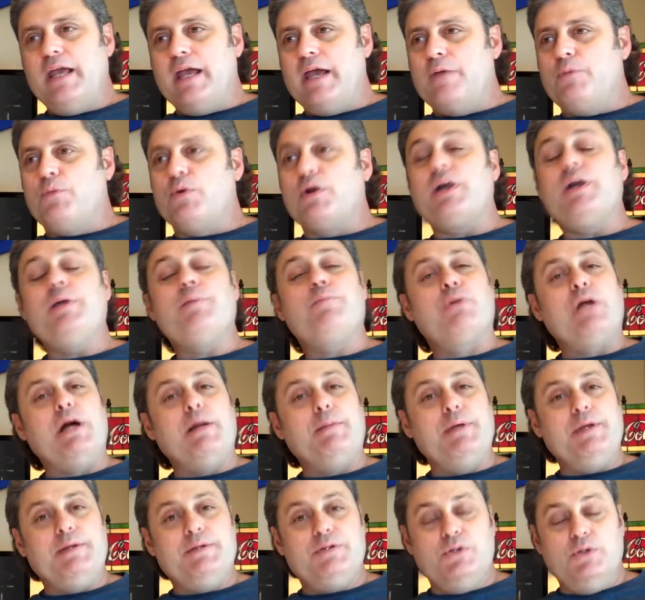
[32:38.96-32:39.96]
And we're going to
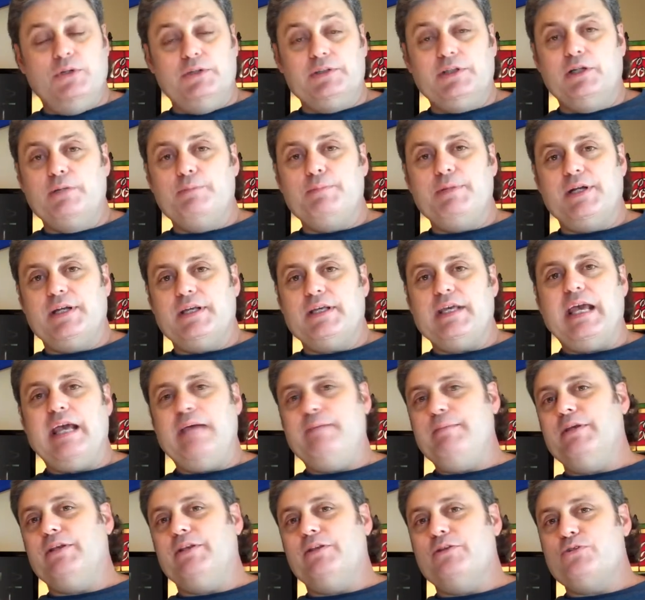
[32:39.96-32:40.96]
probably do a little bit of
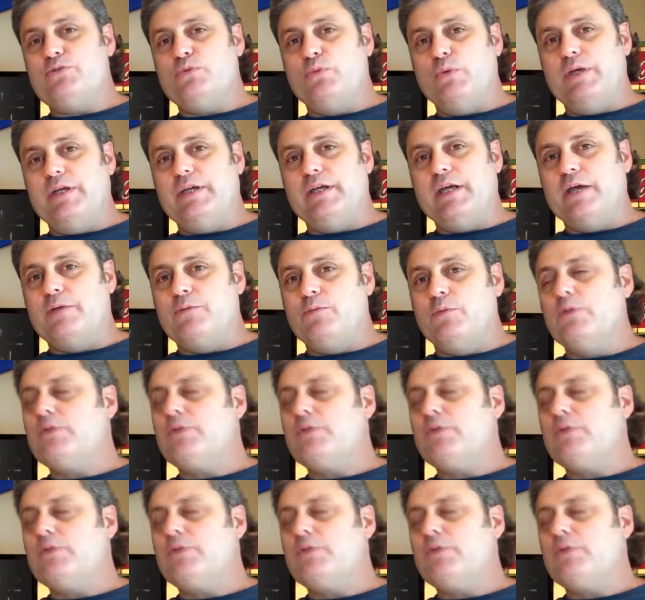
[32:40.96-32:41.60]
gaming this weekend.